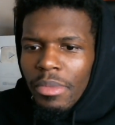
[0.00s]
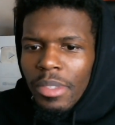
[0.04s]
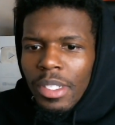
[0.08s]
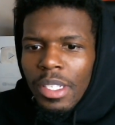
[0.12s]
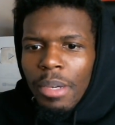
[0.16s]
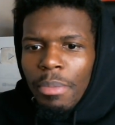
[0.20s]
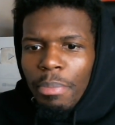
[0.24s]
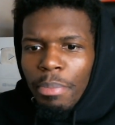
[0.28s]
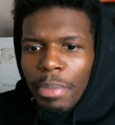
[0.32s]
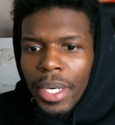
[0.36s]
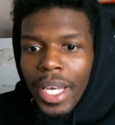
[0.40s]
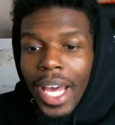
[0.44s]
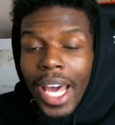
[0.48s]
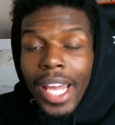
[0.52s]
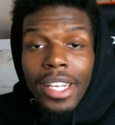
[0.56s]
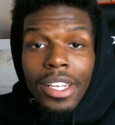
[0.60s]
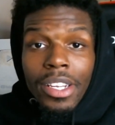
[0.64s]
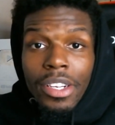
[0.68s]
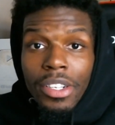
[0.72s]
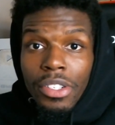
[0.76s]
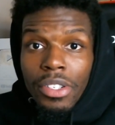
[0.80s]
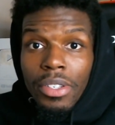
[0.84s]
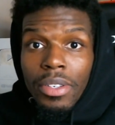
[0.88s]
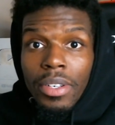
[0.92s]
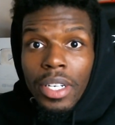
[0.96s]
but I
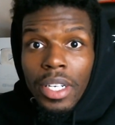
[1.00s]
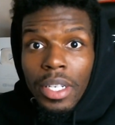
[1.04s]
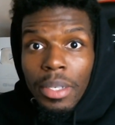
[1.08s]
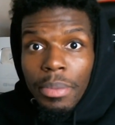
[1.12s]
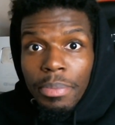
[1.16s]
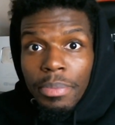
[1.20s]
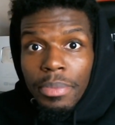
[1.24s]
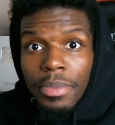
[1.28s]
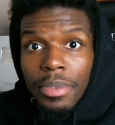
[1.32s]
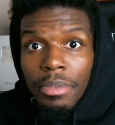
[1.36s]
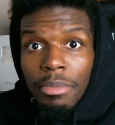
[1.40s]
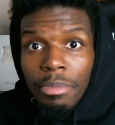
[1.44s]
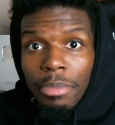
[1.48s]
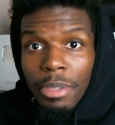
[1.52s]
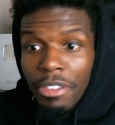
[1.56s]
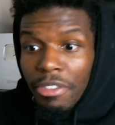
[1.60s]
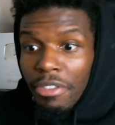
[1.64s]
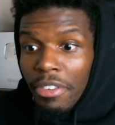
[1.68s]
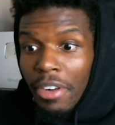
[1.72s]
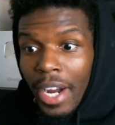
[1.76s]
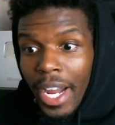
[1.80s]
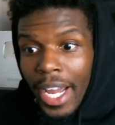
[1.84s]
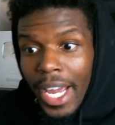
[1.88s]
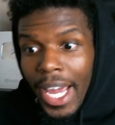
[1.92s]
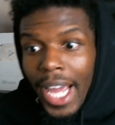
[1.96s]
looked her up
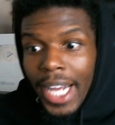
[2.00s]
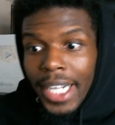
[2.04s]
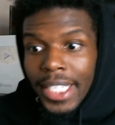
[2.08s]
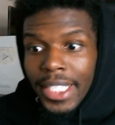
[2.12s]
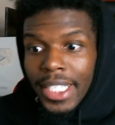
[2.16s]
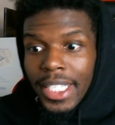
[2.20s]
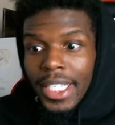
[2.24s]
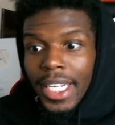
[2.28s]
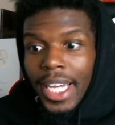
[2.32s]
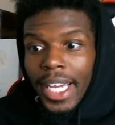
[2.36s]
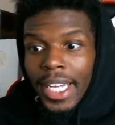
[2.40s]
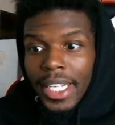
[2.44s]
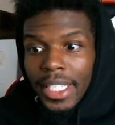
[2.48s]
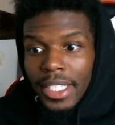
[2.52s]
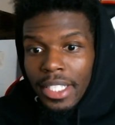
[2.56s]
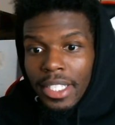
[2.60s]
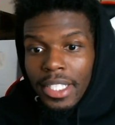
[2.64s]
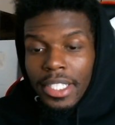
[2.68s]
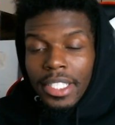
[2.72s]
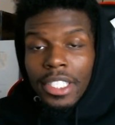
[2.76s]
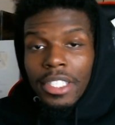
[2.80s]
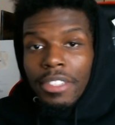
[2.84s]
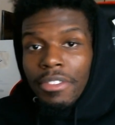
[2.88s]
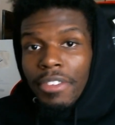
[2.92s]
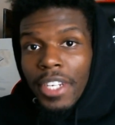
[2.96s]
before I actually, like,
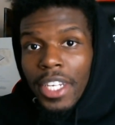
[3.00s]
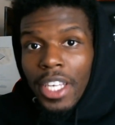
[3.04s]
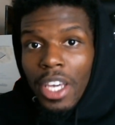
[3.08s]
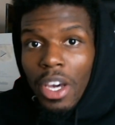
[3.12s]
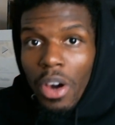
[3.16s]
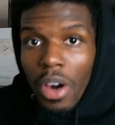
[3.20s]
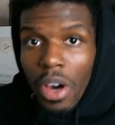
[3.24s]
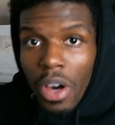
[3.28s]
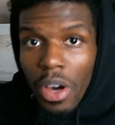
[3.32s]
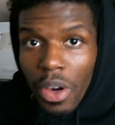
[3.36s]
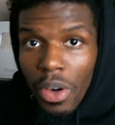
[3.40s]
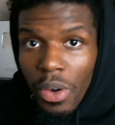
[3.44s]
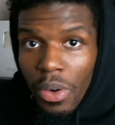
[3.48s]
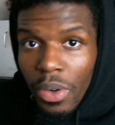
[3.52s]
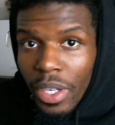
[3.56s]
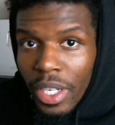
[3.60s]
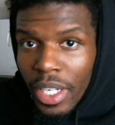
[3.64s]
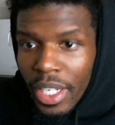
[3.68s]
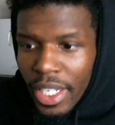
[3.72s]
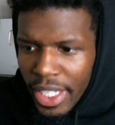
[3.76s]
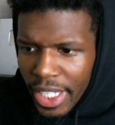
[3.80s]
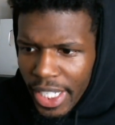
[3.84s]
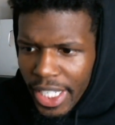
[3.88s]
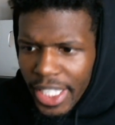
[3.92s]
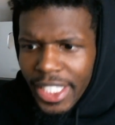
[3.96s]
took this video on,
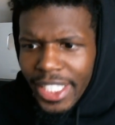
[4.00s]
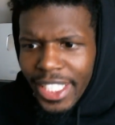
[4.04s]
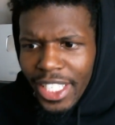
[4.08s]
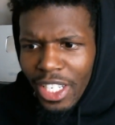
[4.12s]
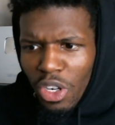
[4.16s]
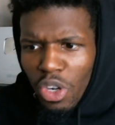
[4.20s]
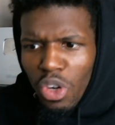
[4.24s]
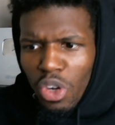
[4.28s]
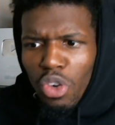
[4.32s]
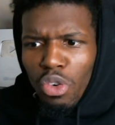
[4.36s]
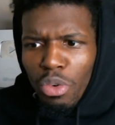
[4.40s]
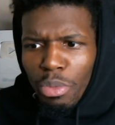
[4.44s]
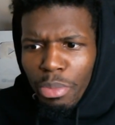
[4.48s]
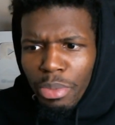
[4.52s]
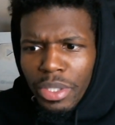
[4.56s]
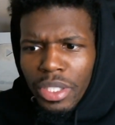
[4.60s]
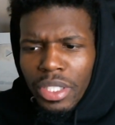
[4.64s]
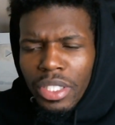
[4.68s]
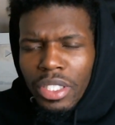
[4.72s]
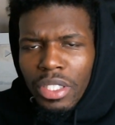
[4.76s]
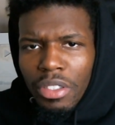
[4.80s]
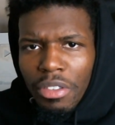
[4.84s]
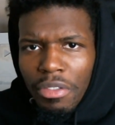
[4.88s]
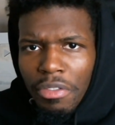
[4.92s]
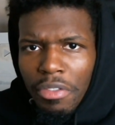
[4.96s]
and she
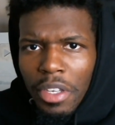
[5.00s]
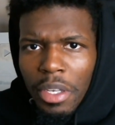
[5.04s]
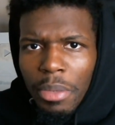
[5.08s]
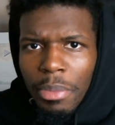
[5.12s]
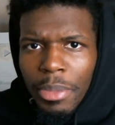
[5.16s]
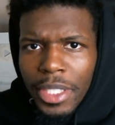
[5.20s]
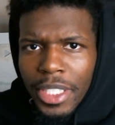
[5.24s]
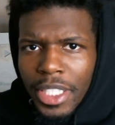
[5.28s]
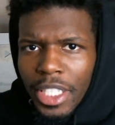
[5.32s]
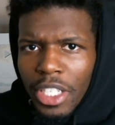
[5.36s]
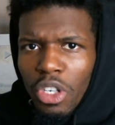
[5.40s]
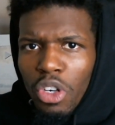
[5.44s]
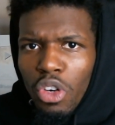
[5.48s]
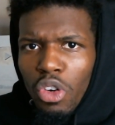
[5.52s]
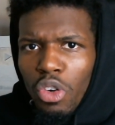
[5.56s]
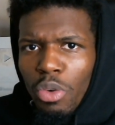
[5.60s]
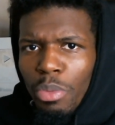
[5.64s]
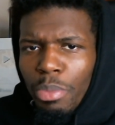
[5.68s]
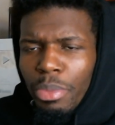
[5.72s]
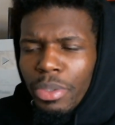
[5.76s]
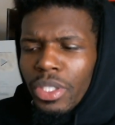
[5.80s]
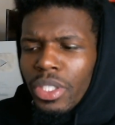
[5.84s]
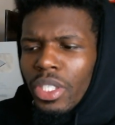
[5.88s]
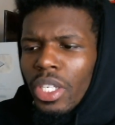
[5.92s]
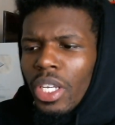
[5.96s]
hoops, you feel me? She
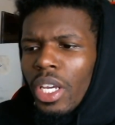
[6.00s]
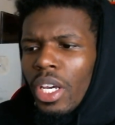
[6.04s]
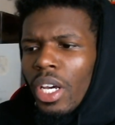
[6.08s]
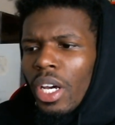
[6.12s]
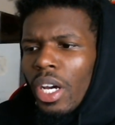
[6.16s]
hoops.